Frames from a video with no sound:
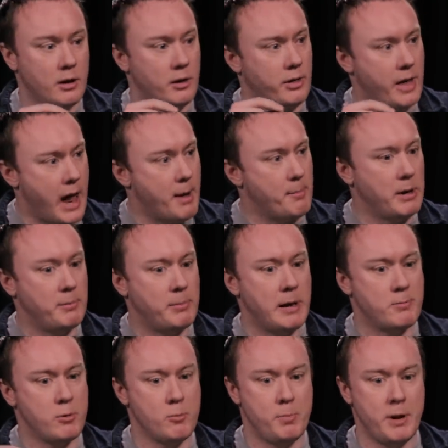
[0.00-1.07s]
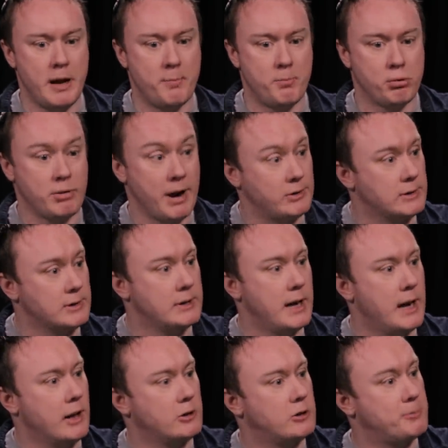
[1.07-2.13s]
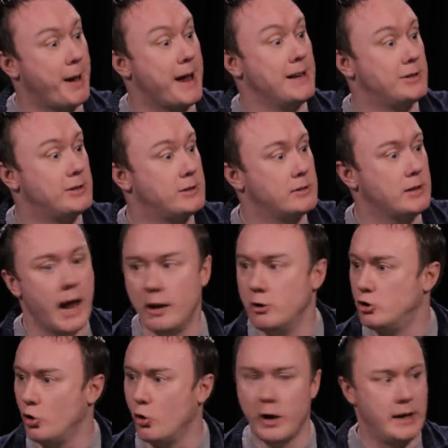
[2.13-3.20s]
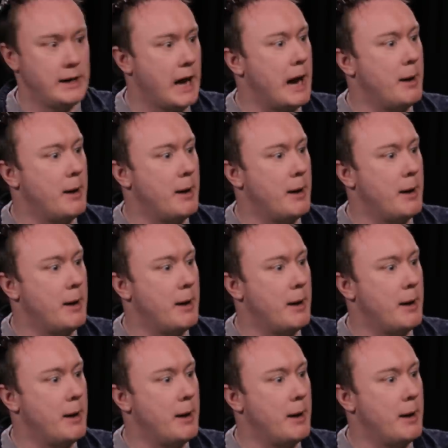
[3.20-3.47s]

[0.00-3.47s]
that many people being present in a space, enjoying yeah.